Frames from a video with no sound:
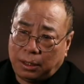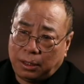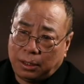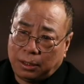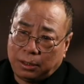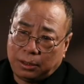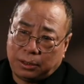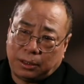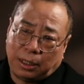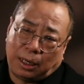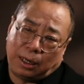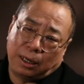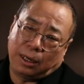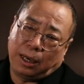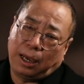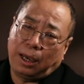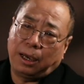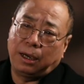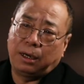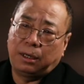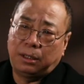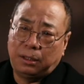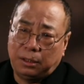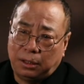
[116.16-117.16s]
What I wanted
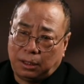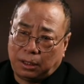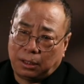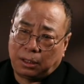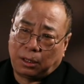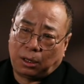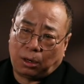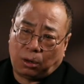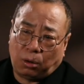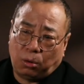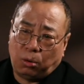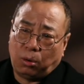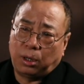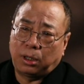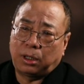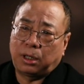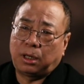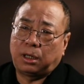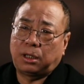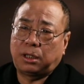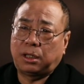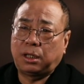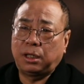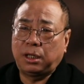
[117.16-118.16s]
is to make our
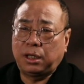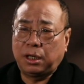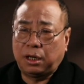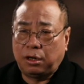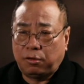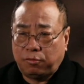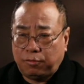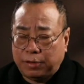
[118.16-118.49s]
audience's heart